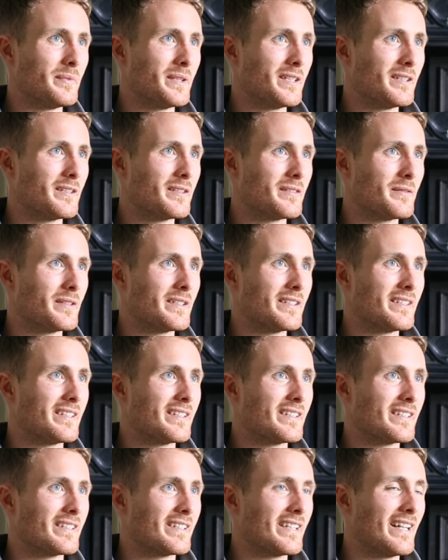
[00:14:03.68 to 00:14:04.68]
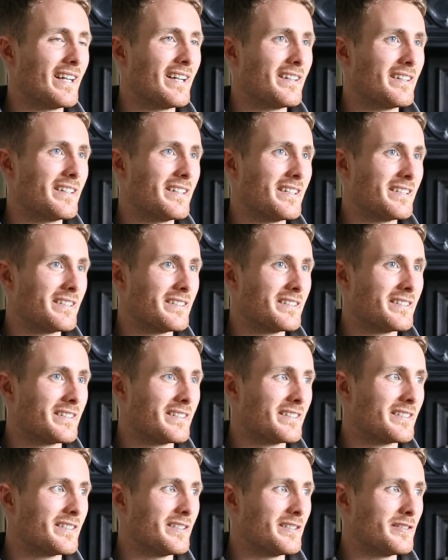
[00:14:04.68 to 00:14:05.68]
build within the gardening
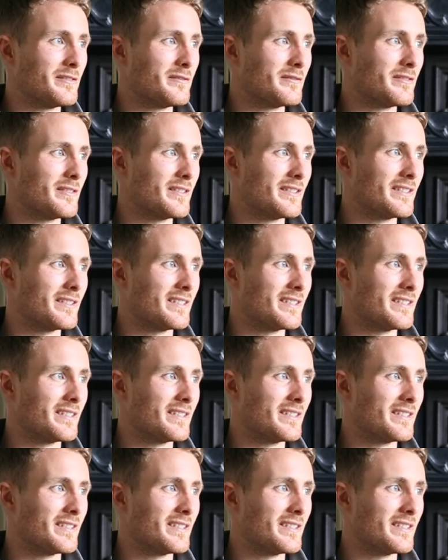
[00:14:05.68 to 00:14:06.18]
kind of